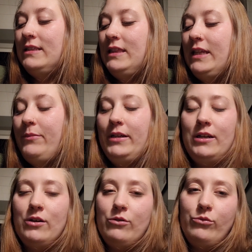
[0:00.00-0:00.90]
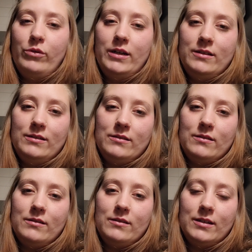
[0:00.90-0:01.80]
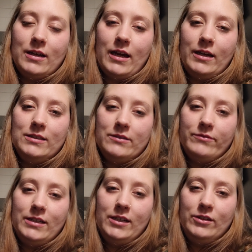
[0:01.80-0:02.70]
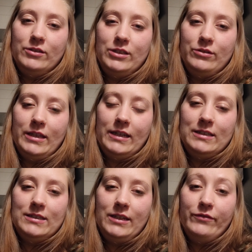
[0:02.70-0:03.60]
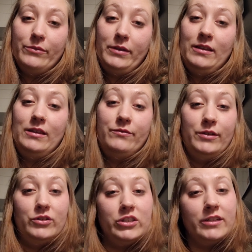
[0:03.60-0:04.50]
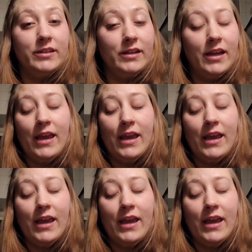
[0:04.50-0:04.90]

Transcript: let me know what kinds of videos you'd like to see from me in the future.